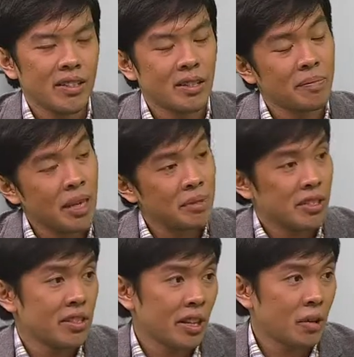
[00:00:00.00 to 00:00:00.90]
sometimes
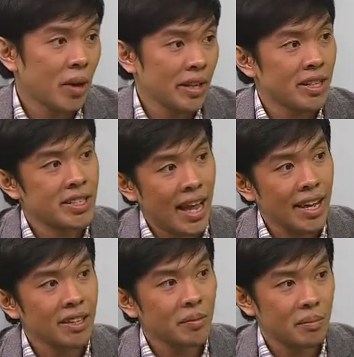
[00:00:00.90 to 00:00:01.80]
it's not quite
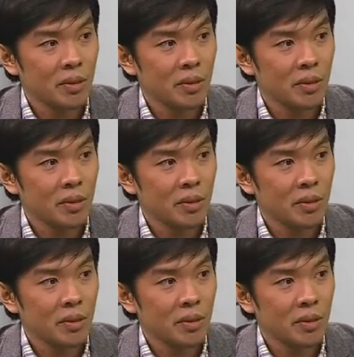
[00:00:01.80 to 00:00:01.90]
exact,